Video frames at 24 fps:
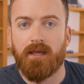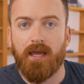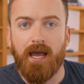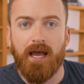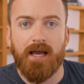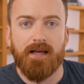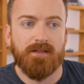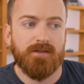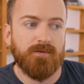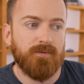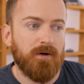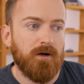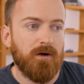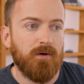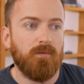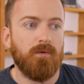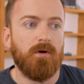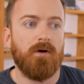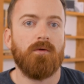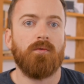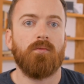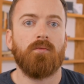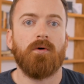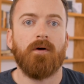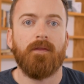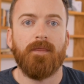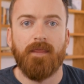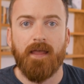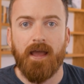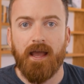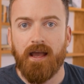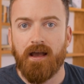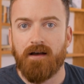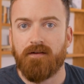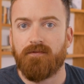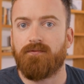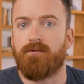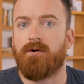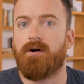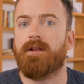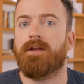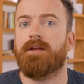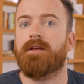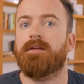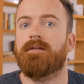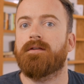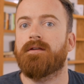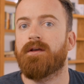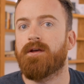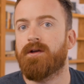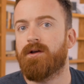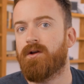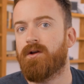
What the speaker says: guess, well, what would they have wanted?